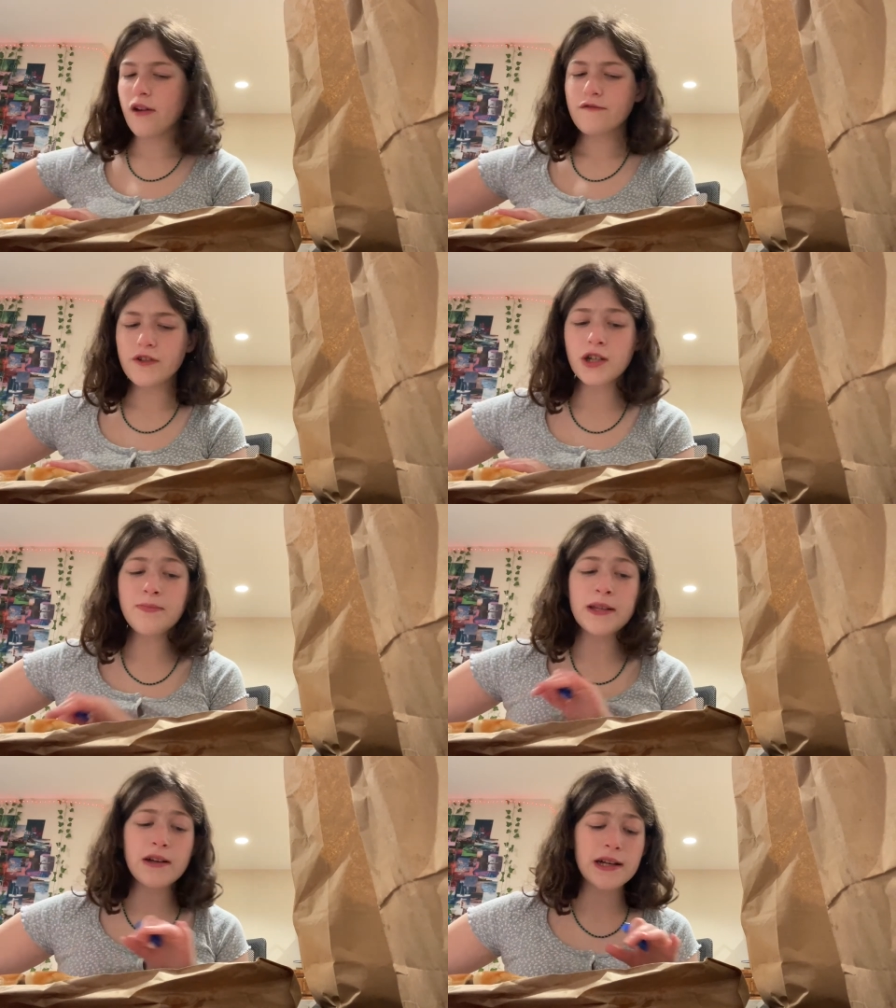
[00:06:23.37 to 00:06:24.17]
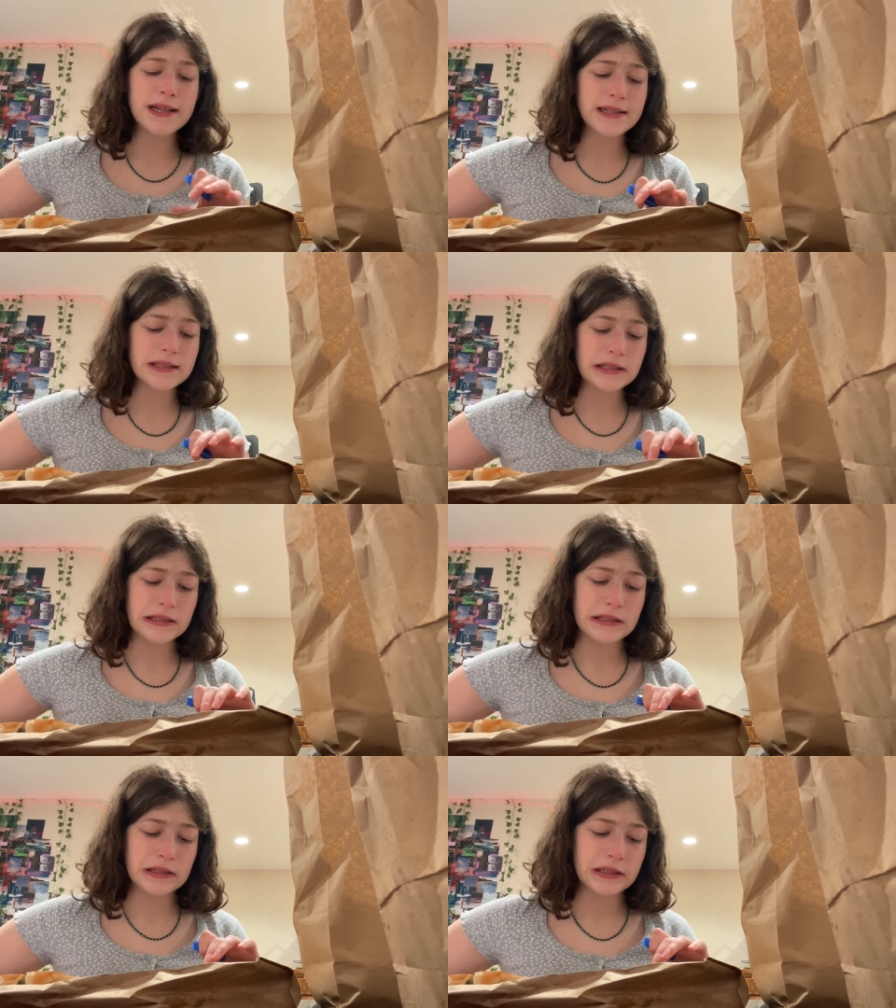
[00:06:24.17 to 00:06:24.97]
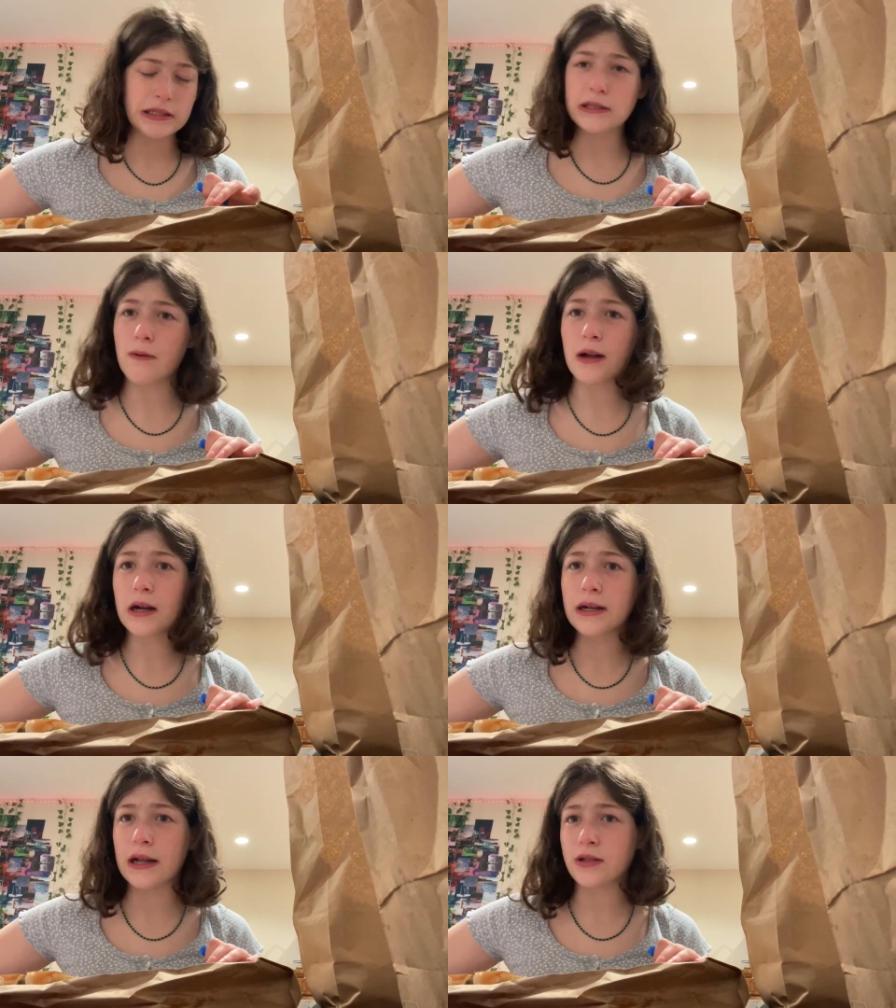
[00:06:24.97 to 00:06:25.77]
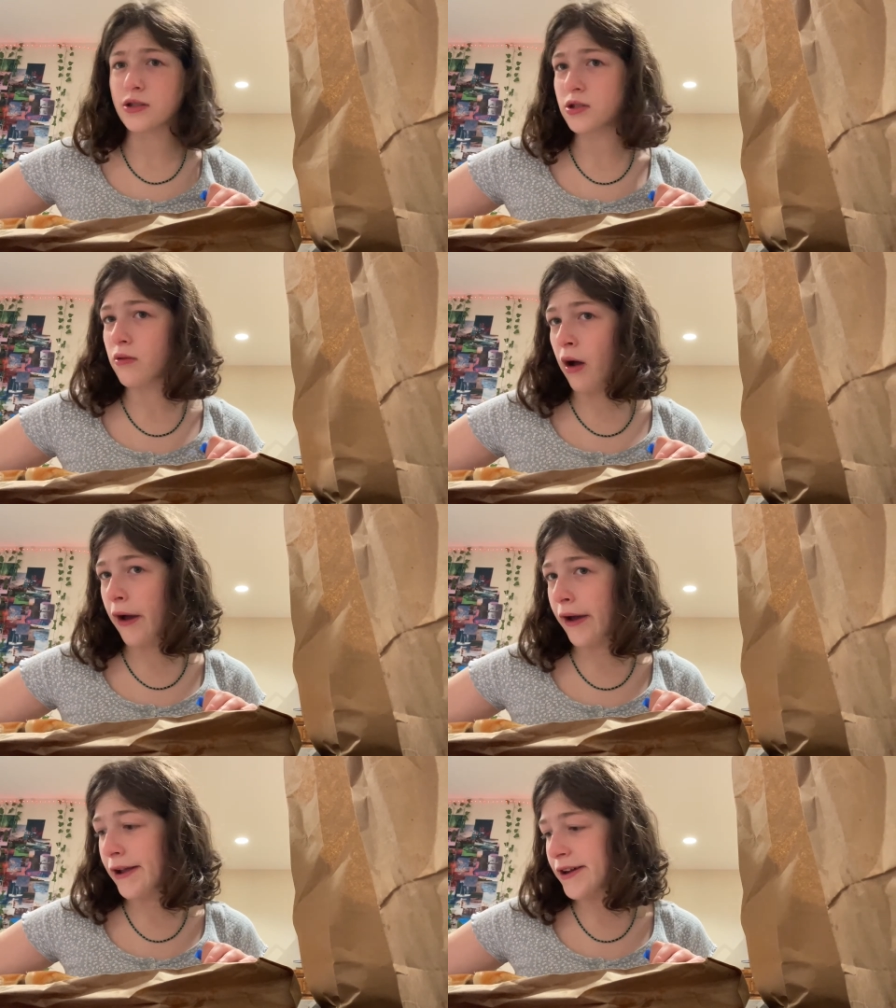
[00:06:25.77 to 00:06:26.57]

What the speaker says: For appearance, it's probably not gonna get too high.